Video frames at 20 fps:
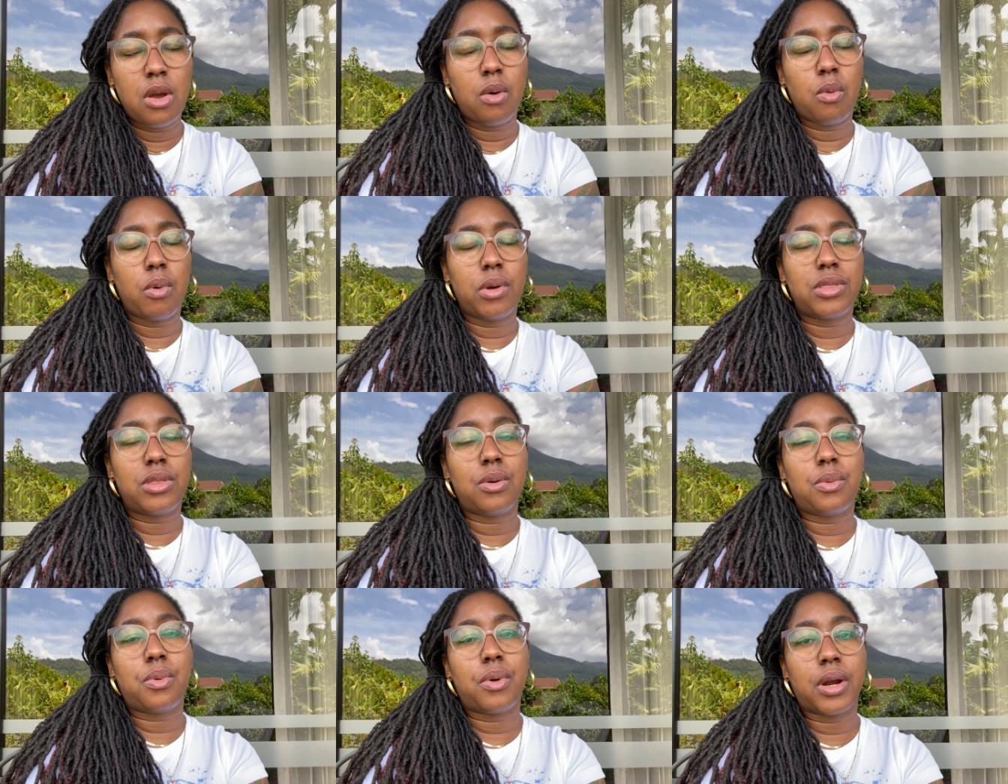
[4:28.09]

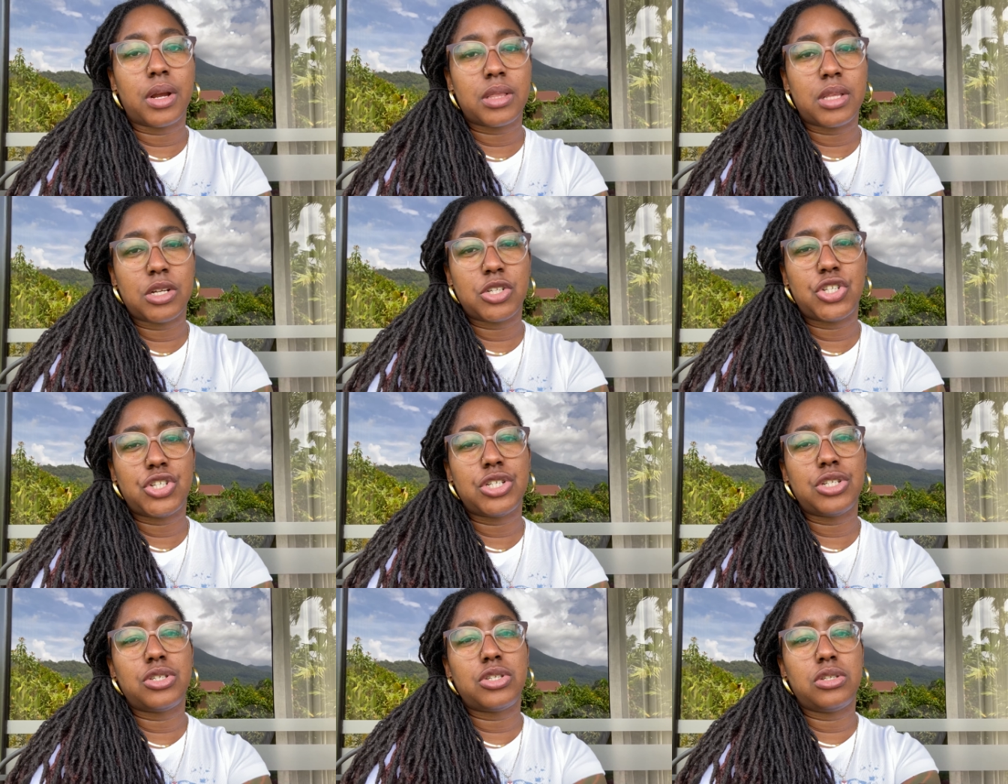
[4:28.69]
with the work that
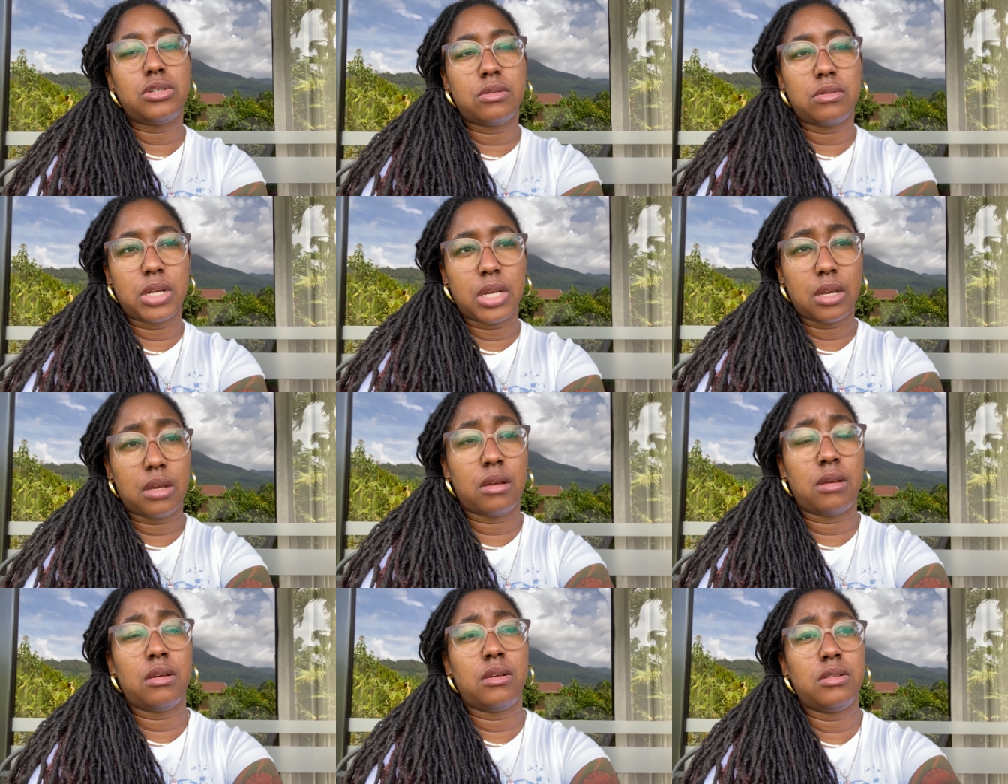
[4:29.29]
she's
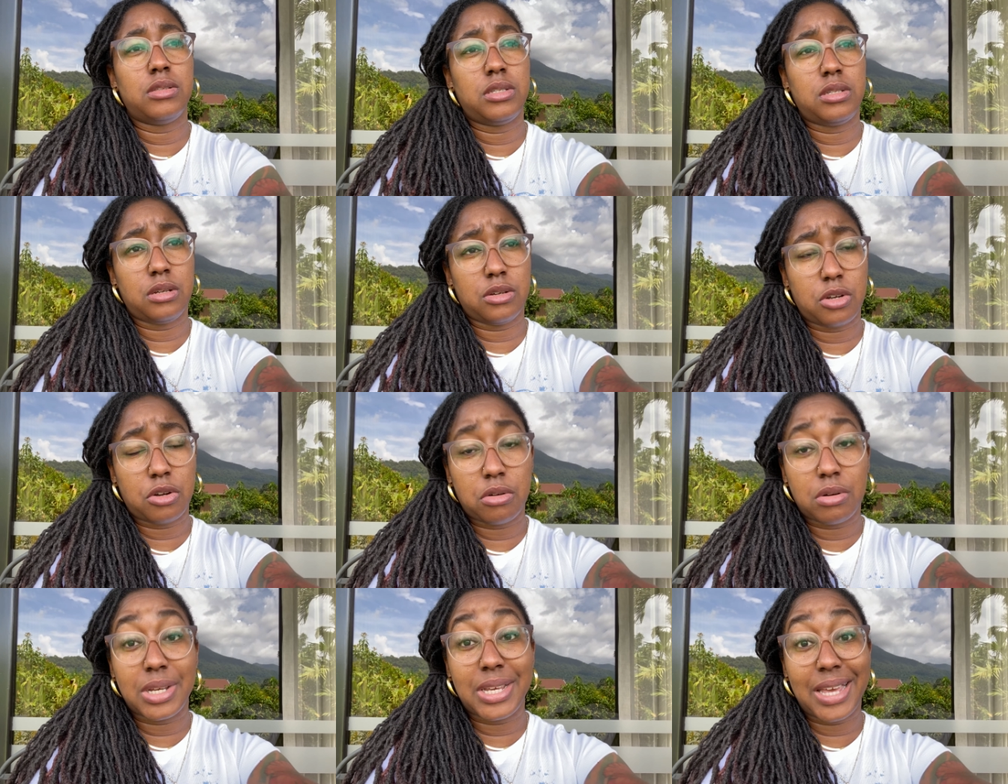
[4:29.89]
doing to
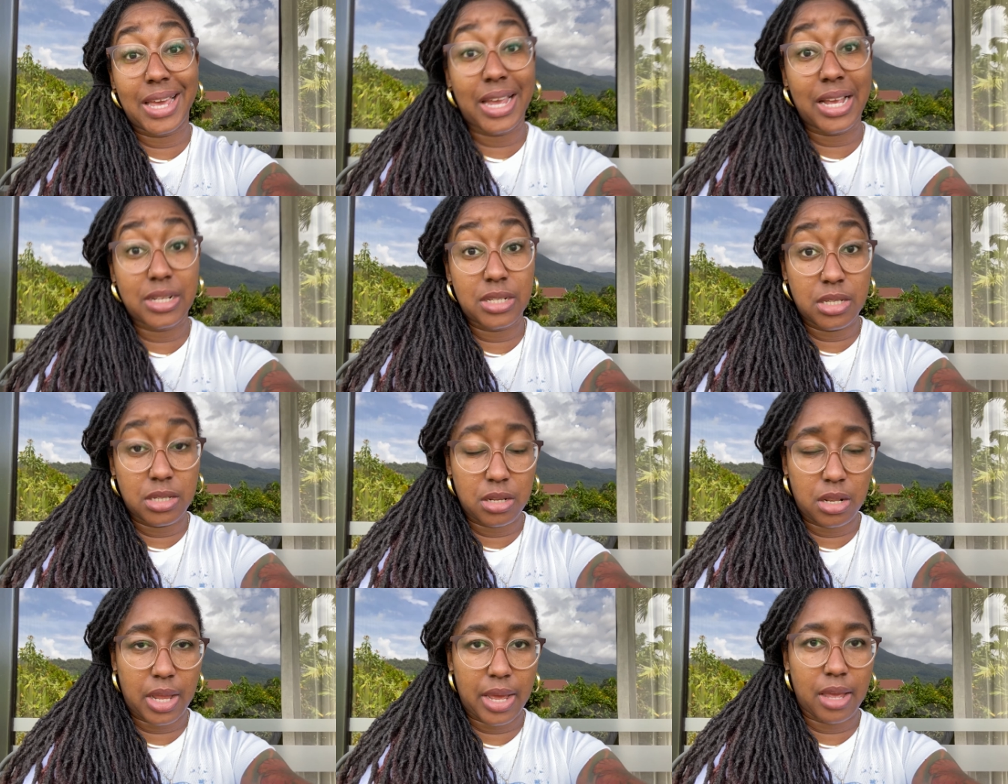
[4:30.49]

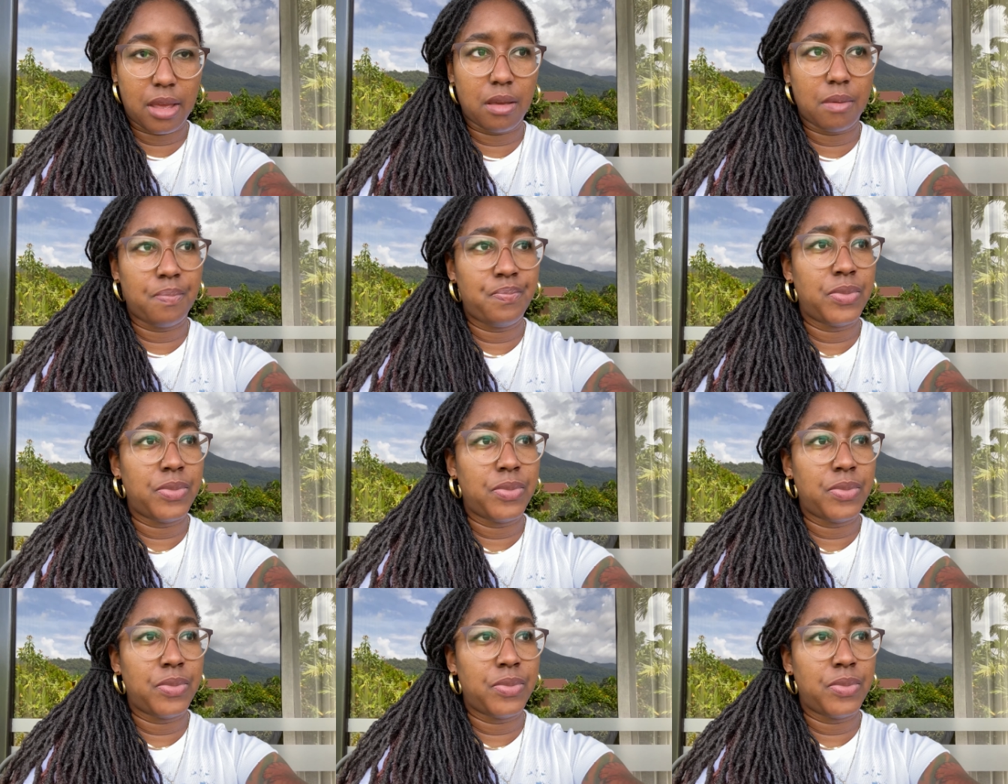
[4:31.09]
create like